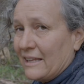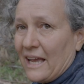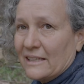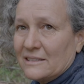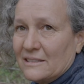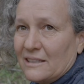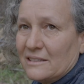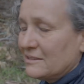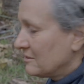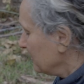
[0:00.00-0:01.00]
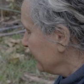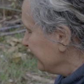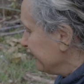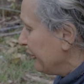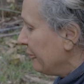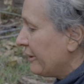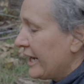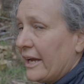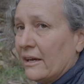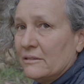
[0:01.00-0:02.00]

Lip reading: that is going nowhere.